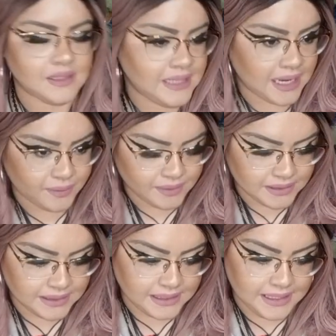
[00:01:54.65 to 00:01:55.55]
Now,
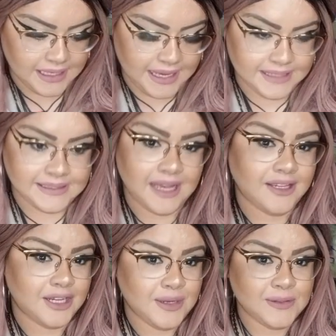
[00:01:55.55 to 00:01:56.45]
is that
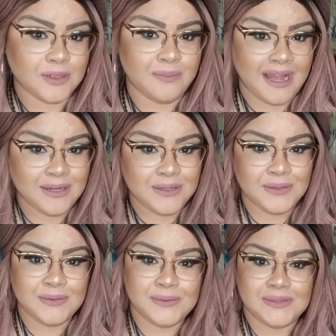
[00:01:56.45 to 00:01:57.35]
good news or bad
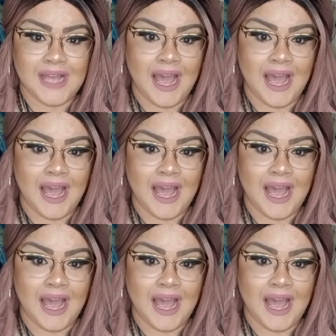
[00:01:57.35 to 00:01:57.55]
news?